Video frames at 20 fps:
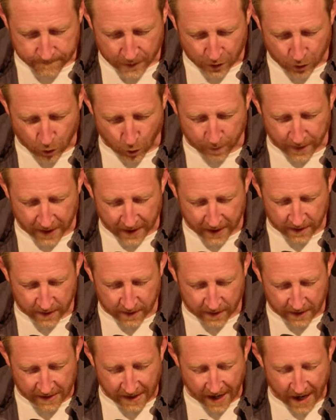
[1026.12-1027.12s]
You're
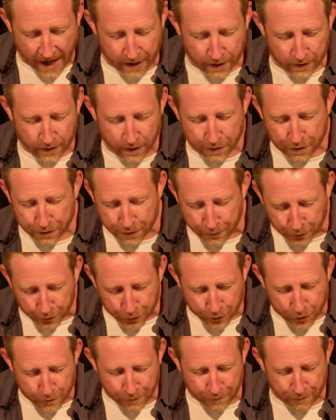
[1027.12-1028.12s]
being guarded
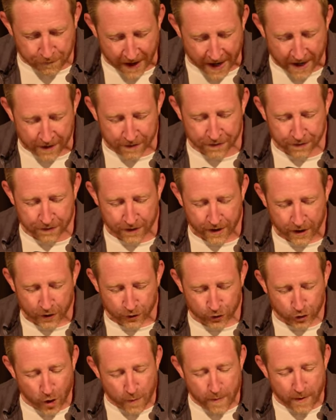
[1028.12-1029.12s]
through faith
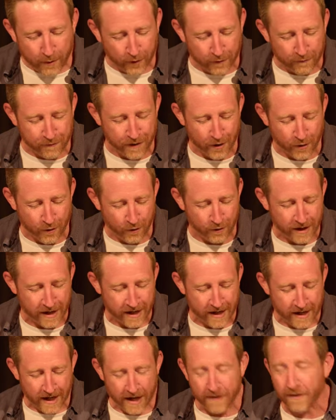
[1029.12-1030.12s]
to be revealed
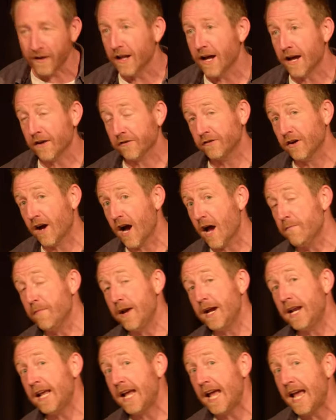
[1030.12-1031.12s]
in the last time.
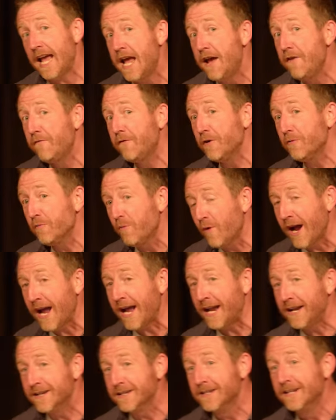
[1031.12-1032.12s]
Meaning even
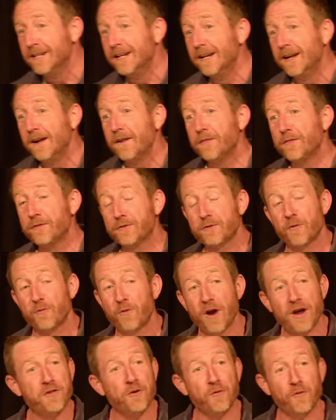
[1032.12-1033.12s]
when the
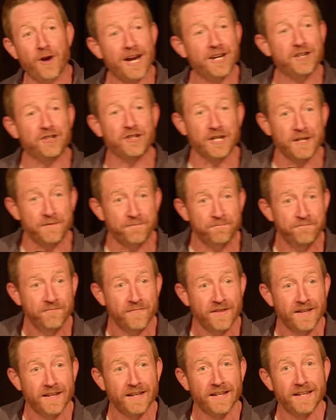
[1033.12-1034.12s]
resurrection,
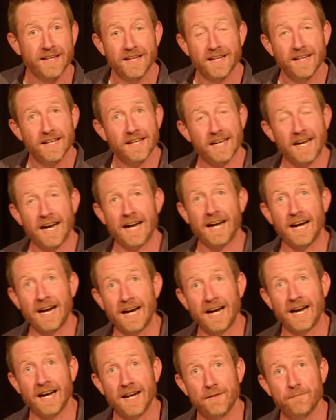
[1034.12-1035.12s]

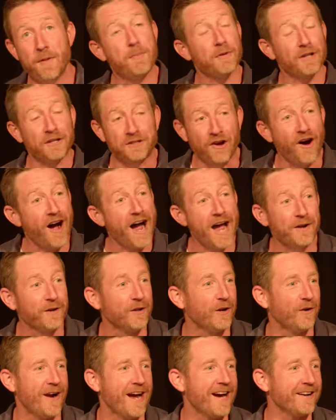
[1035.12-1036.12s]
people are dying
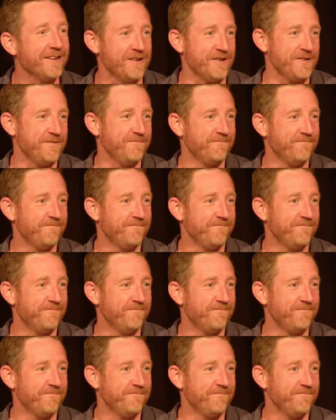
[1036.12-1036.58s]
all around you.